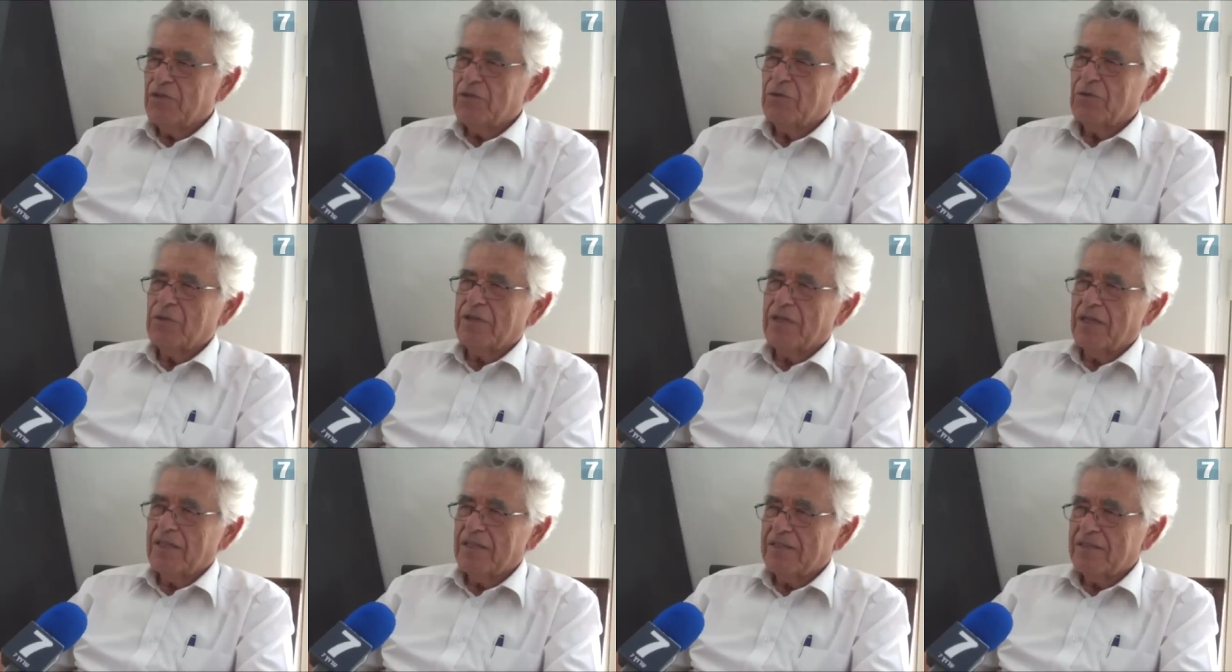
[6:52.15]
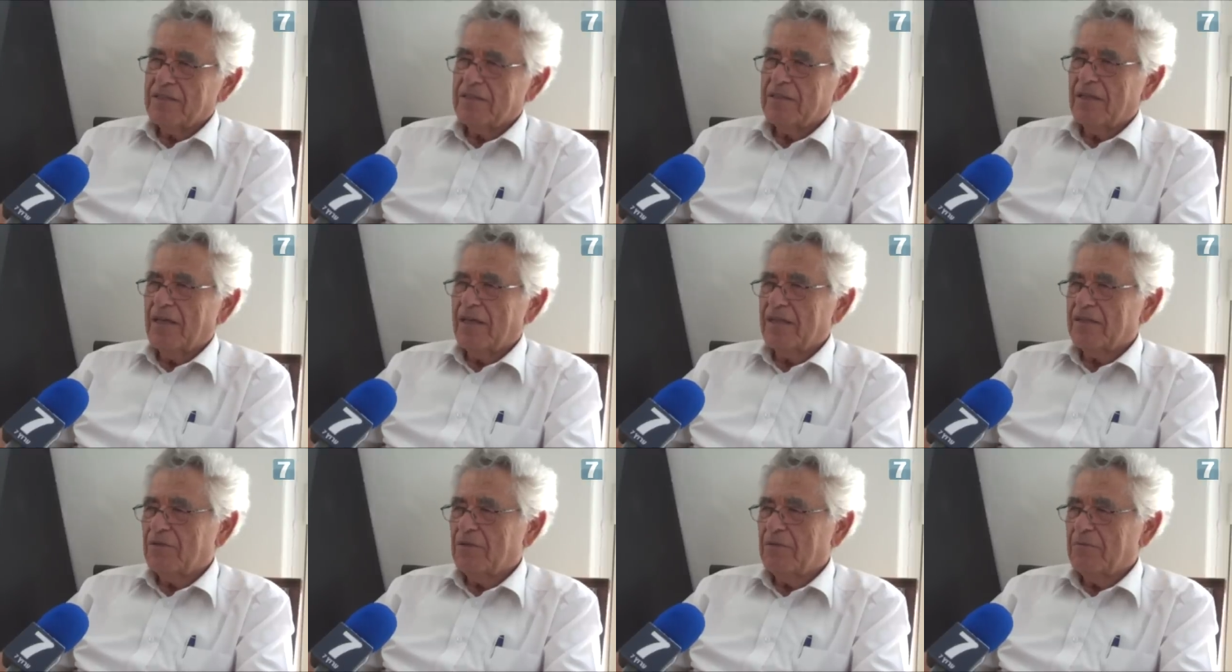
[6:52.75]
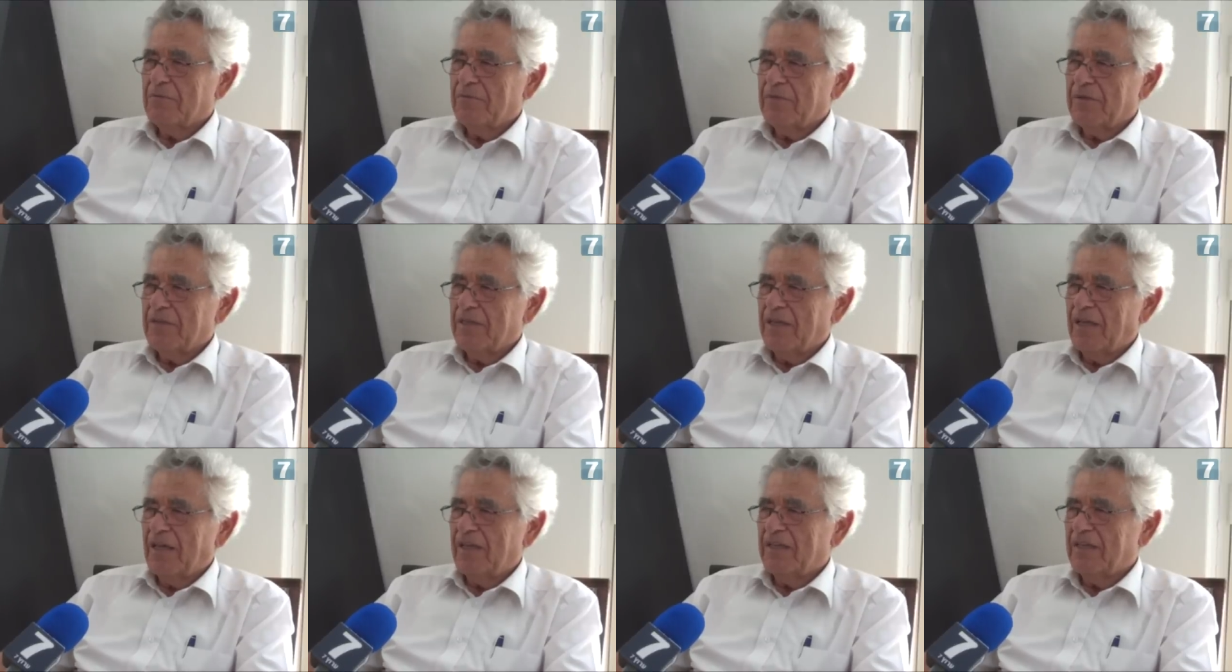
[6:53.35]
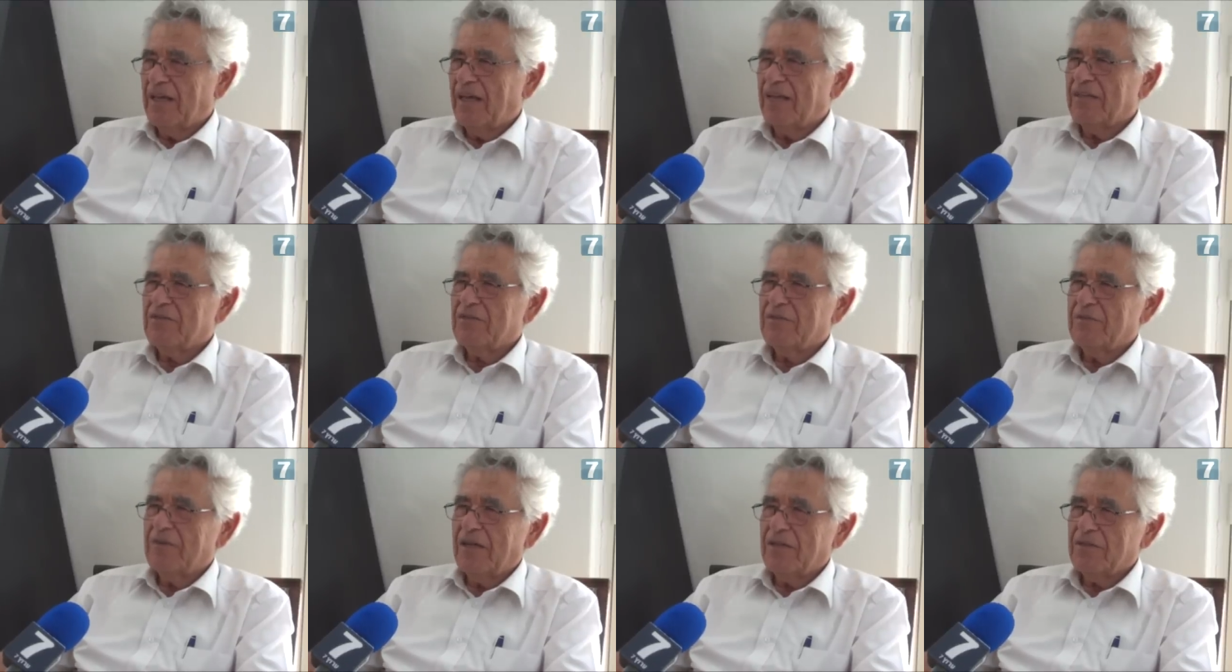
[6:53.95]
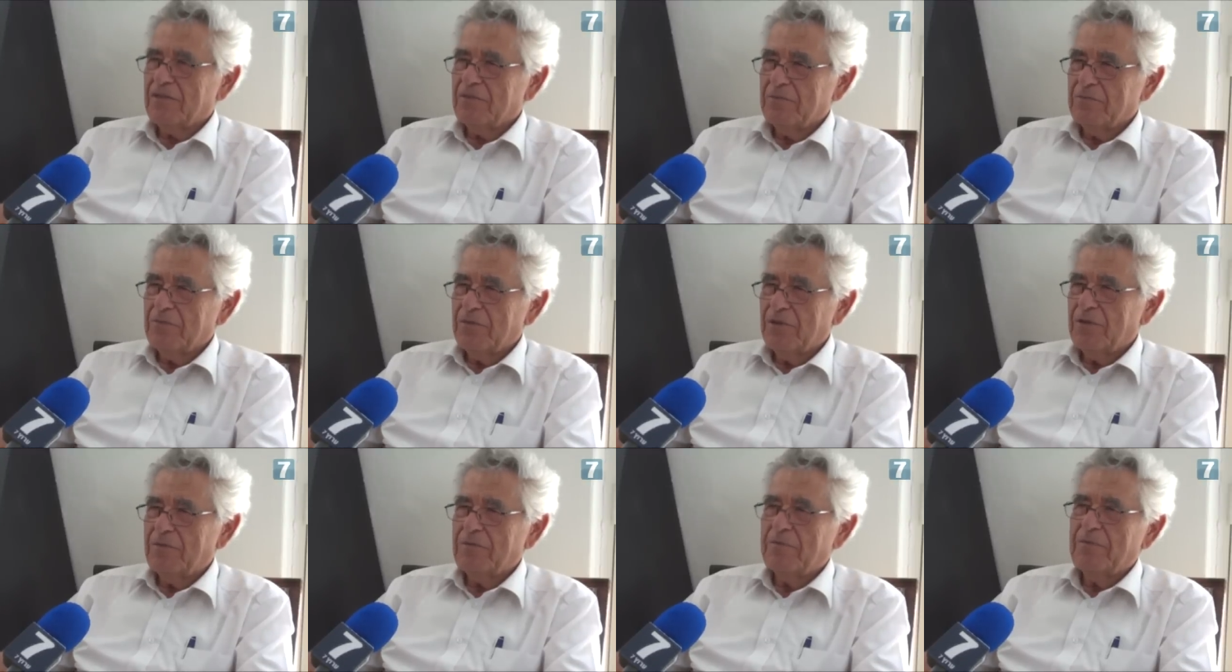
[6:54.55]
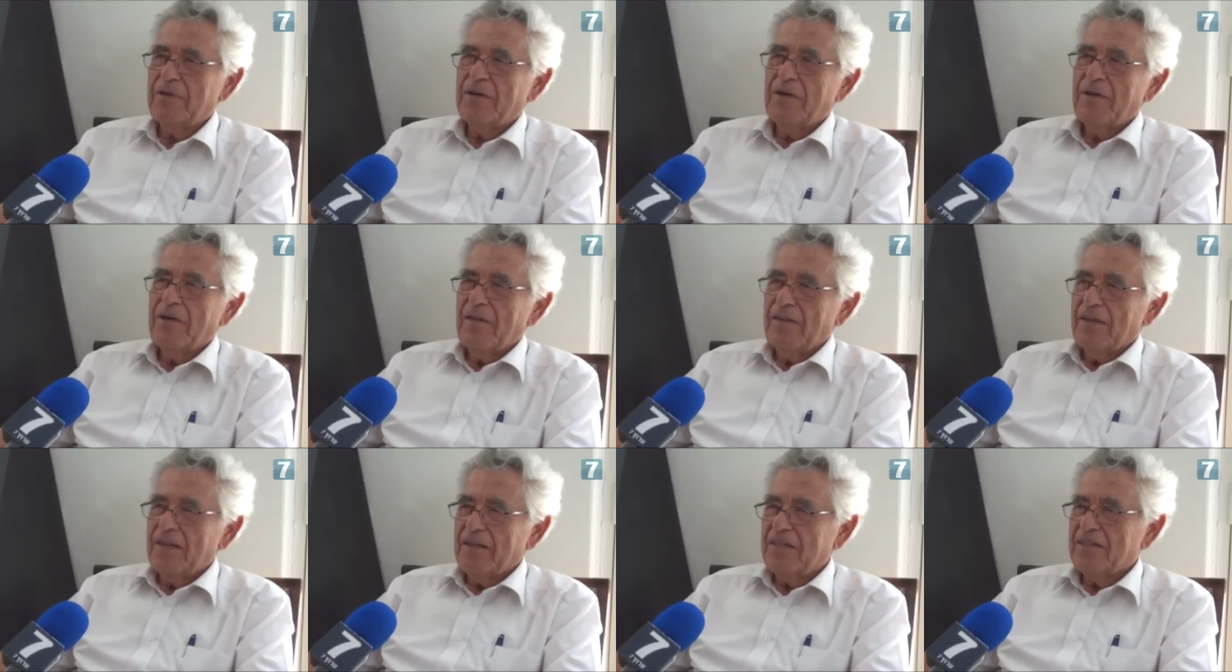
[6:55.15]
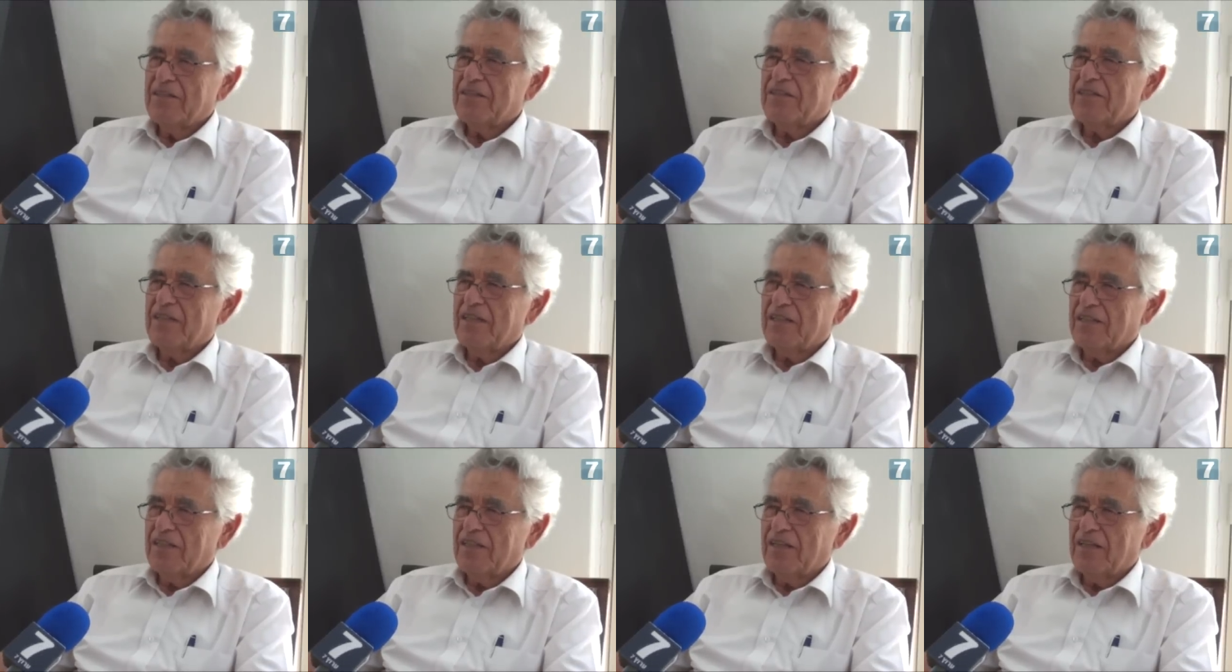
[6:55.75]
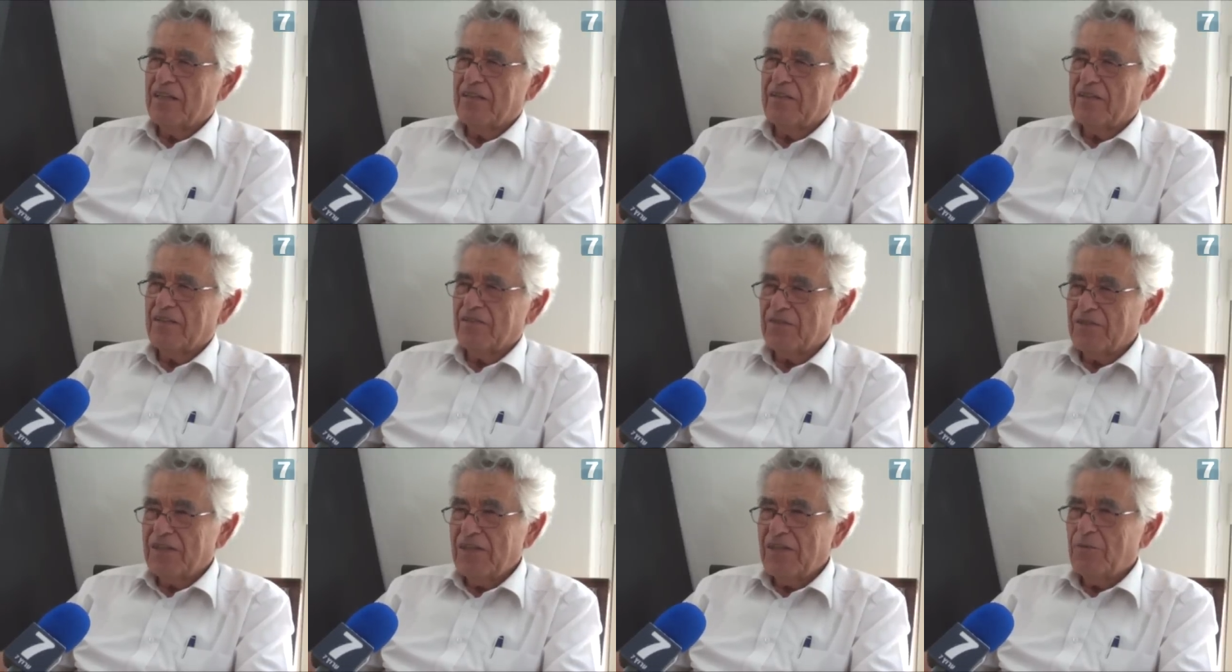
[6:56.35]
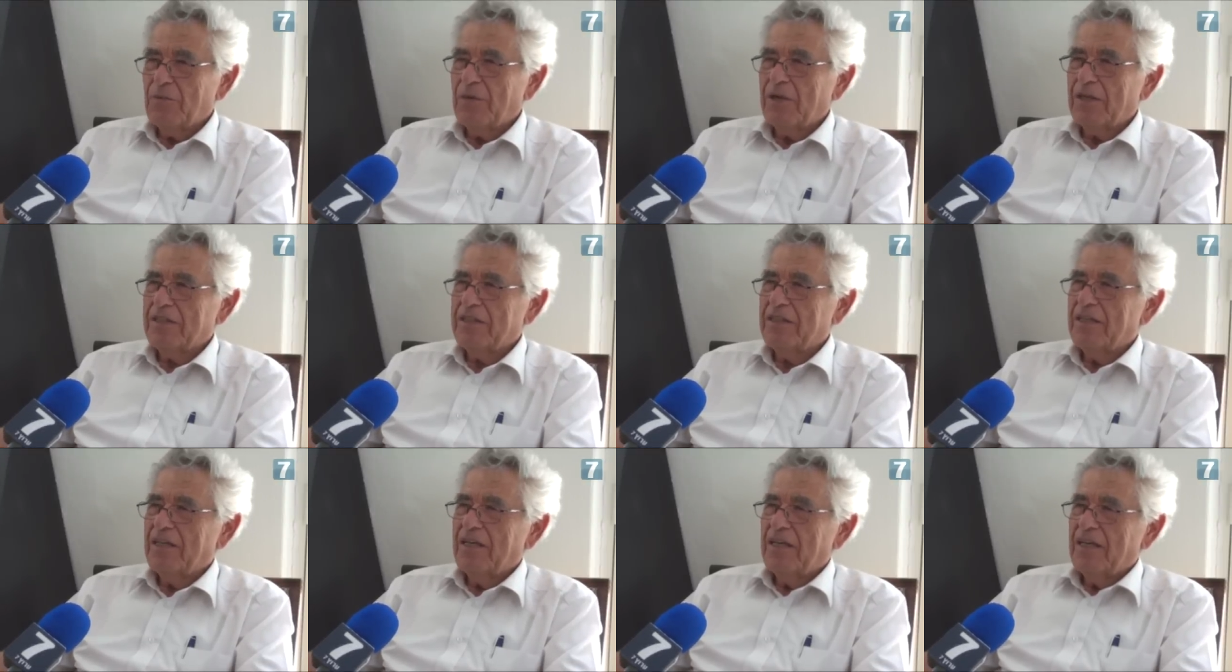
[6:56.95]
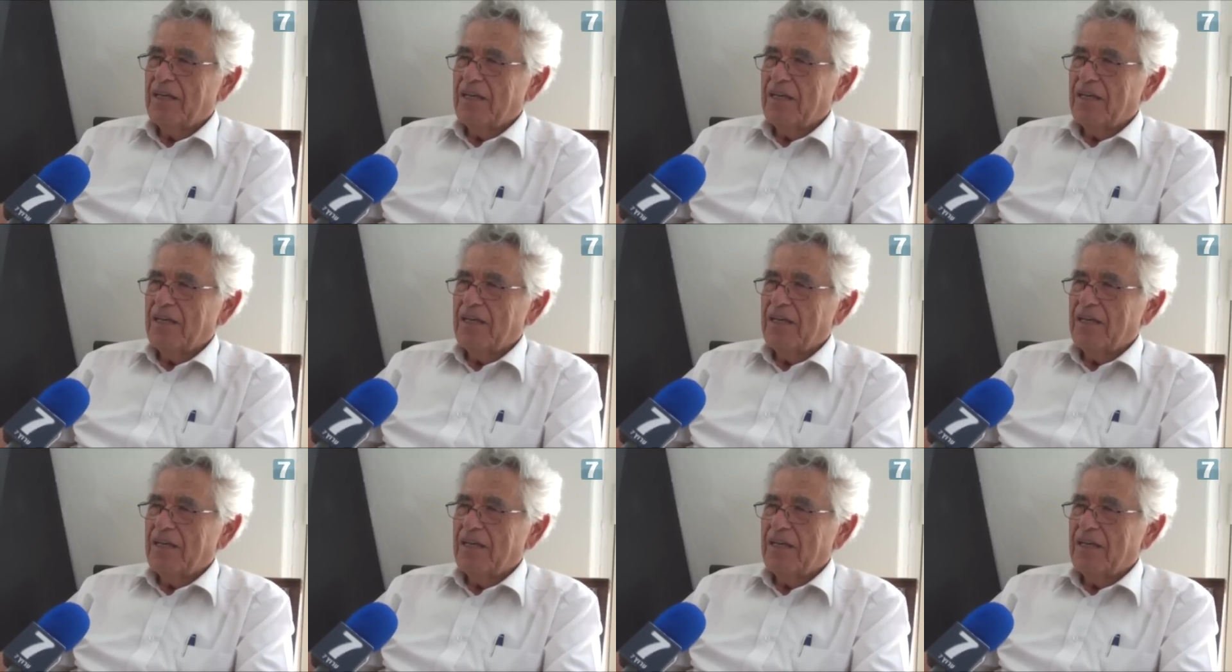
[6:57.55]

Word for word: to get atom an, atom atom bomb is a, a real one